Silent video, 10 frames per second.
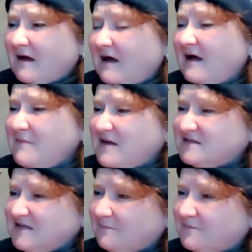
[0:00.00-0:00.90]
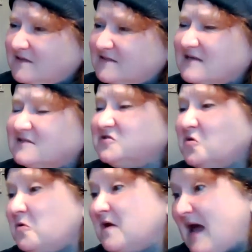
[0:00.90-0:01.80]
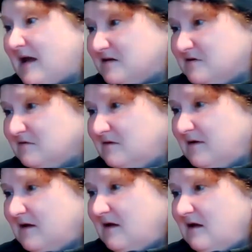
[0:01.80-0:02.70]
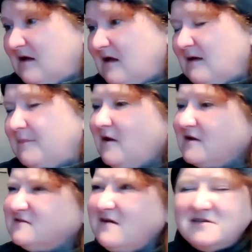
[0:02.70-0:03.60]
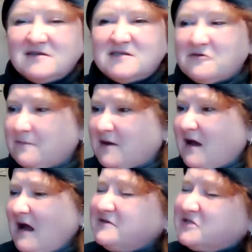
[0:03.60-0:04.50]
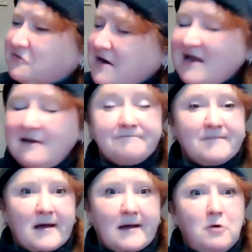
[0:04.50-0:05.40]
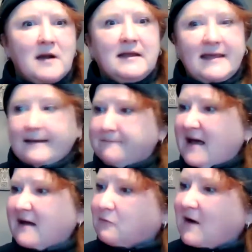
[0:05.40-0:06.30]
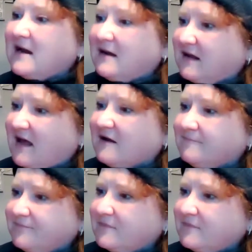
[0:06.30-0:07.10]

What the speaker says: I messed up. It's that sorry attitude. But also not just sorry, but I'm sorry and I want to get back right again.